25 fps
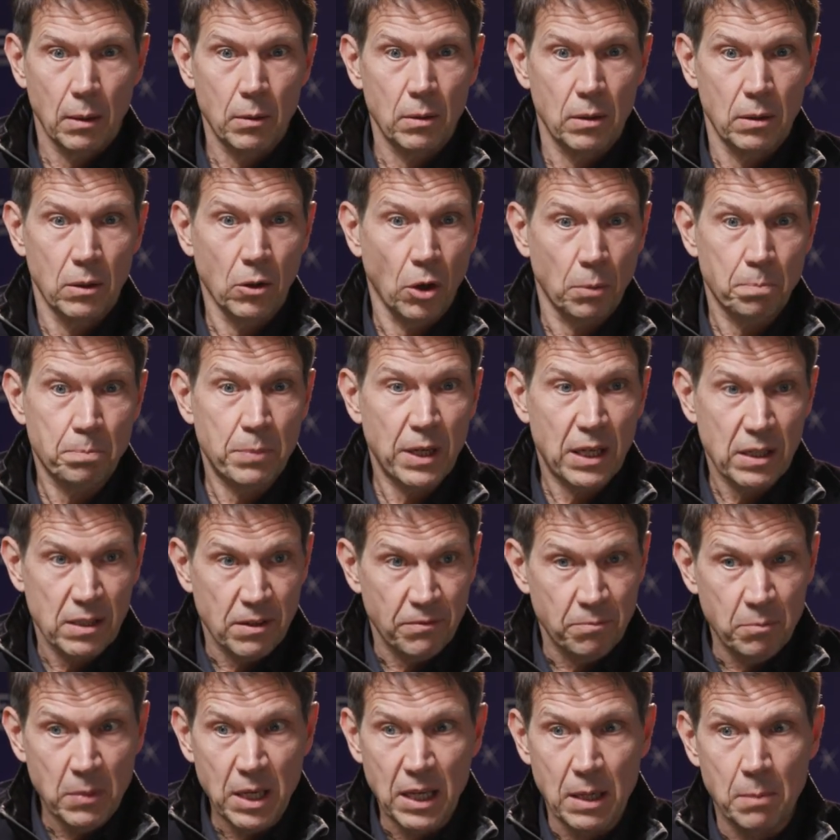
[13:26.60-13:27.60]
not because
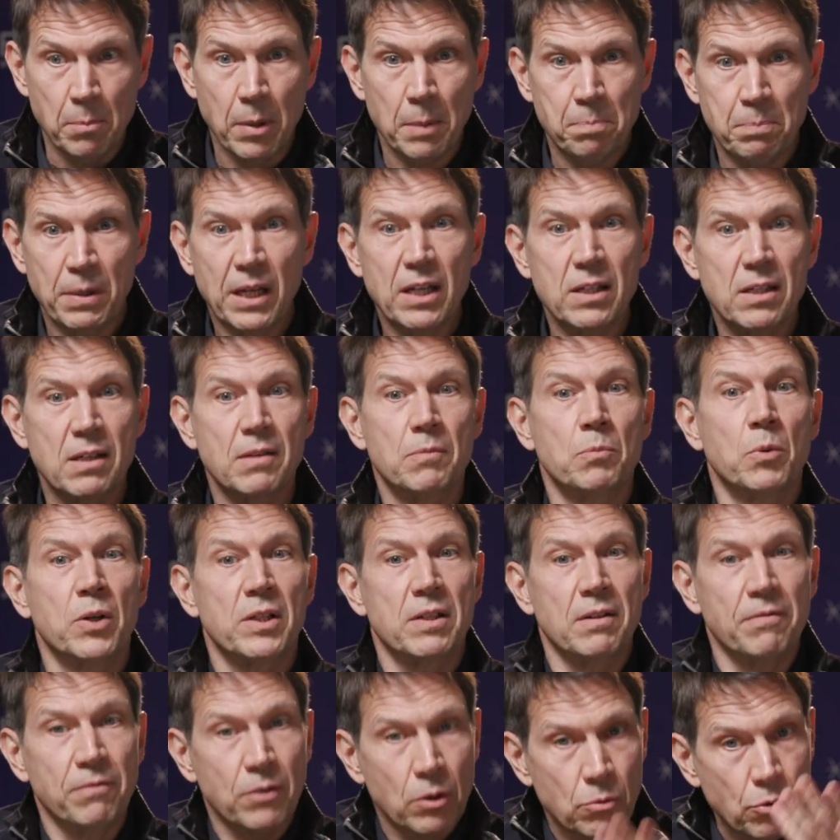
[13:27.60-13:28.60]
of me, but because it
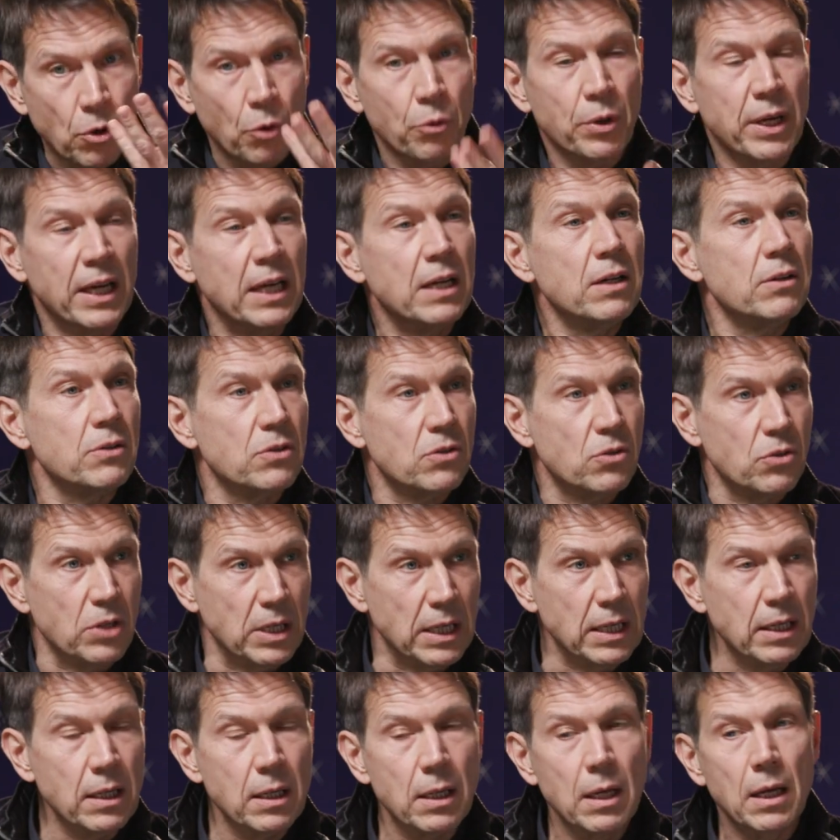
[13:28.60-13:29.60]
was a growing
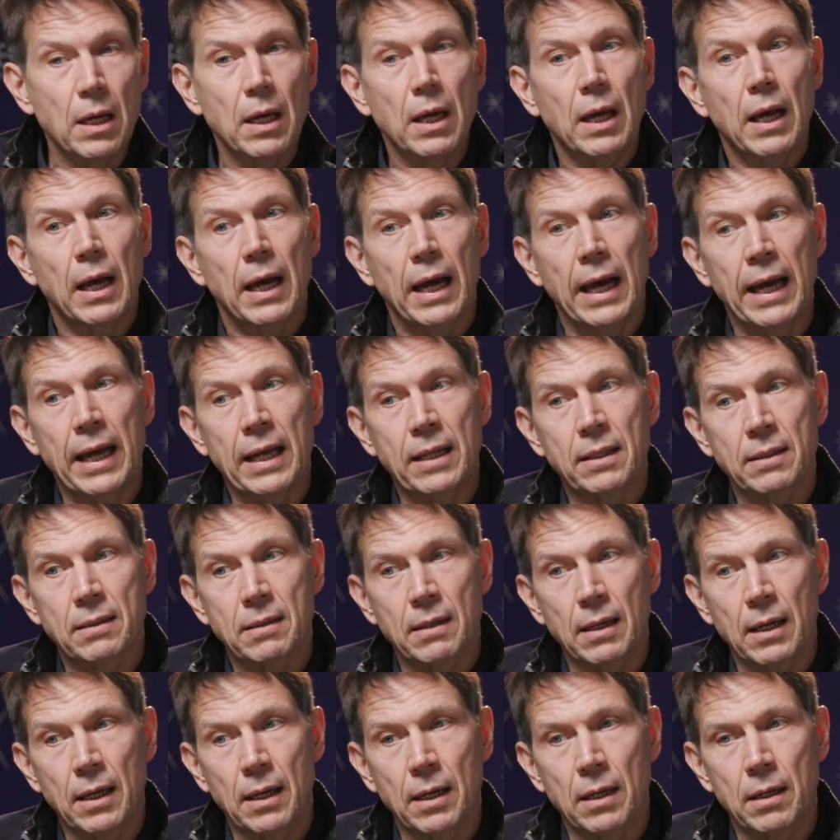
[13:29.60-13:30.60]
industry. And
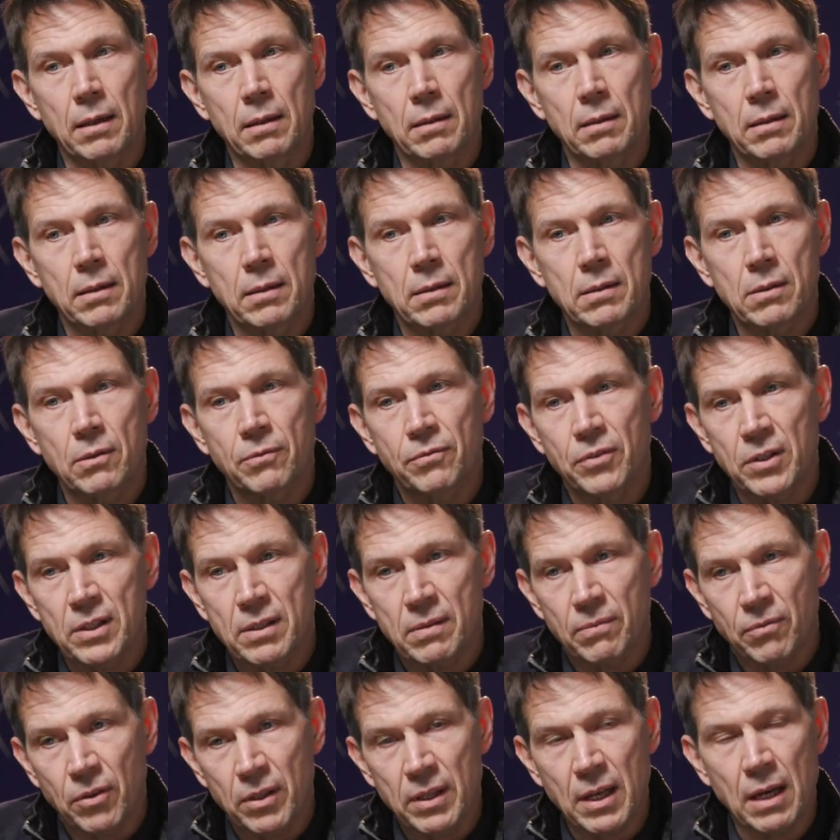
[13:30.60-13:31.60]
so
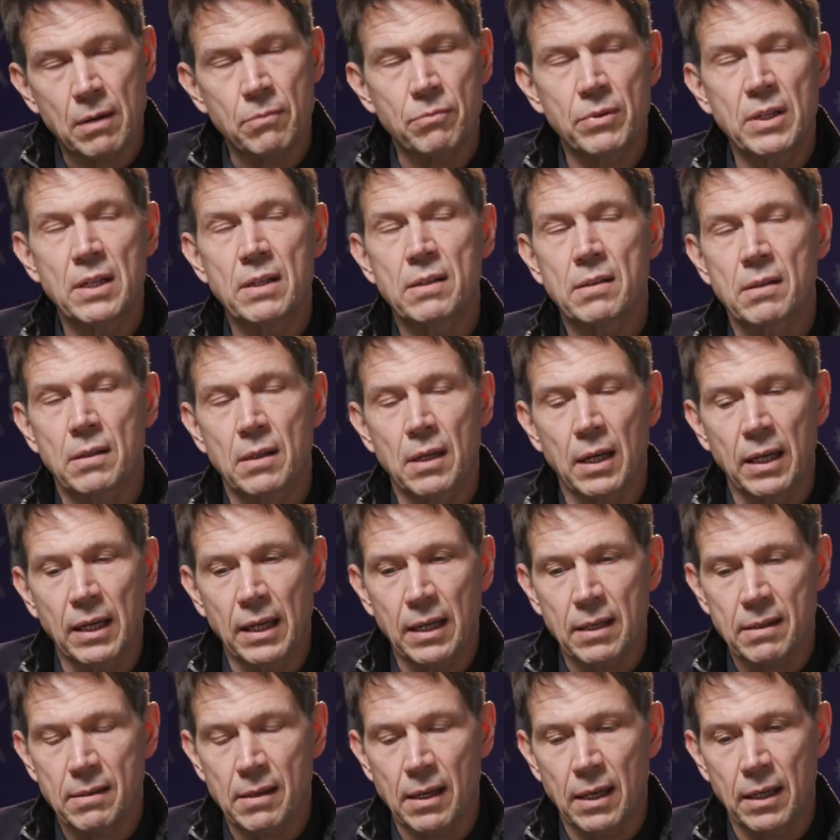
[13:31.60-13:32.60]
for that reason, I
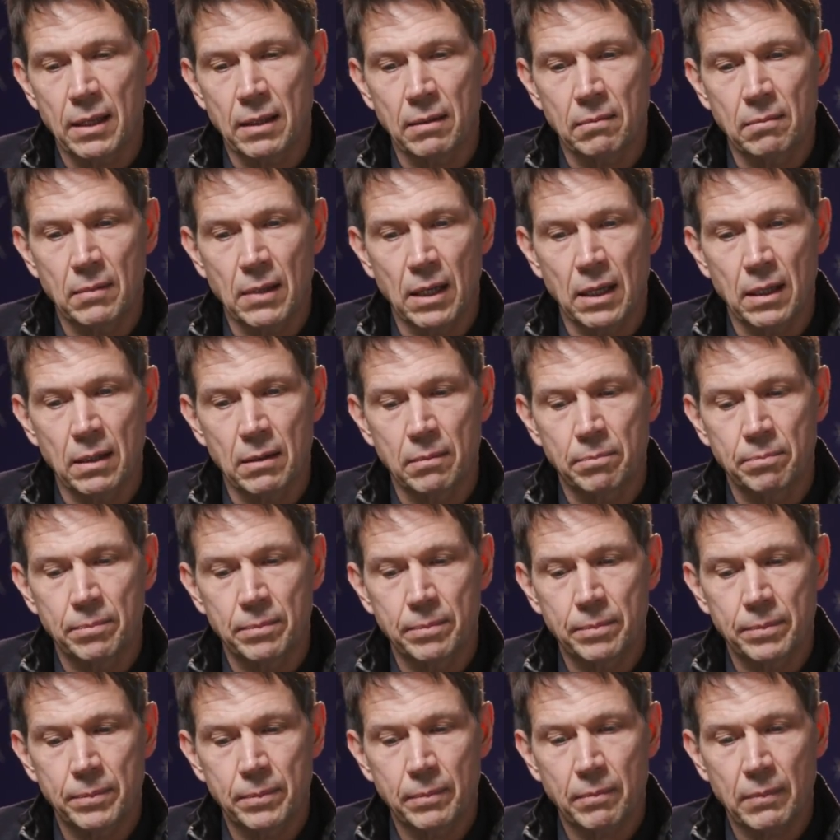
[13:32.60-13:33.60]
guess I
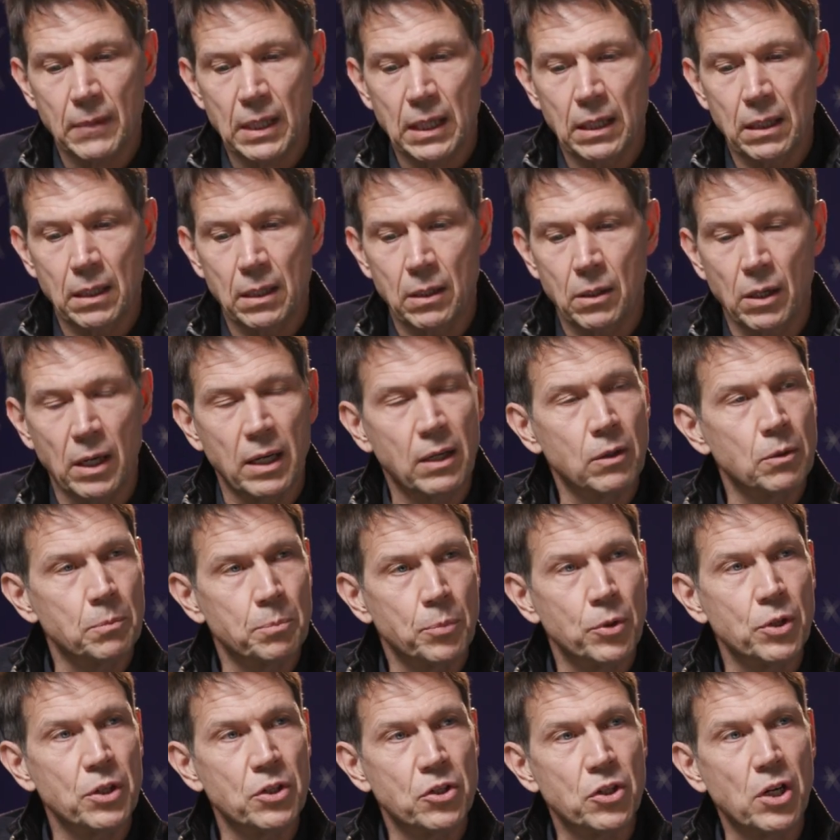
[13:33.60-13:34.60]
got
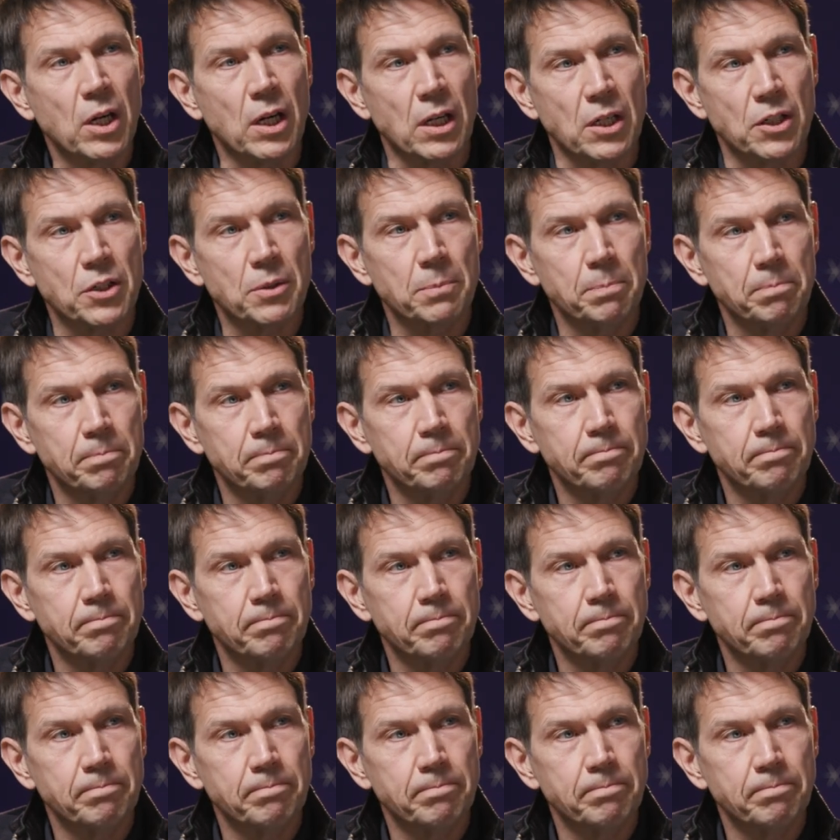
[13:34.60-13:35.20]
put in charge for